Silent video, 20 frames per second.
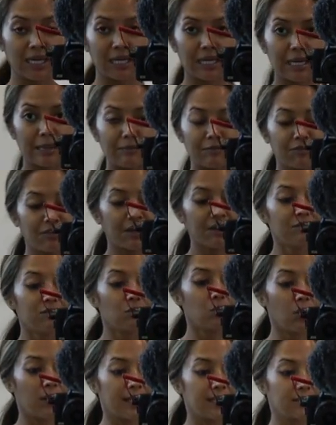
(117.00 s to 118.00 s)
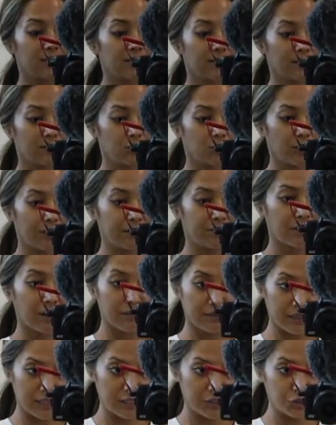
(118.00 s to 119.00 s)
I am 5'1", so the
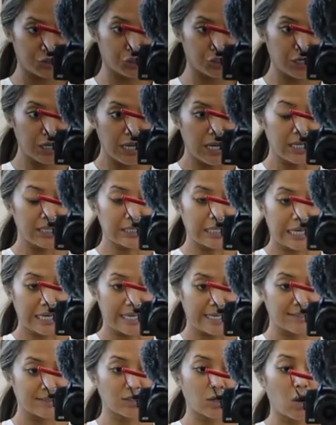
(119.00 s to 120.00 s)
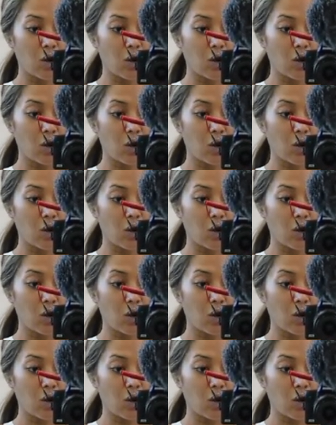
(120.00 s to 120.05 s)
25 inch leggings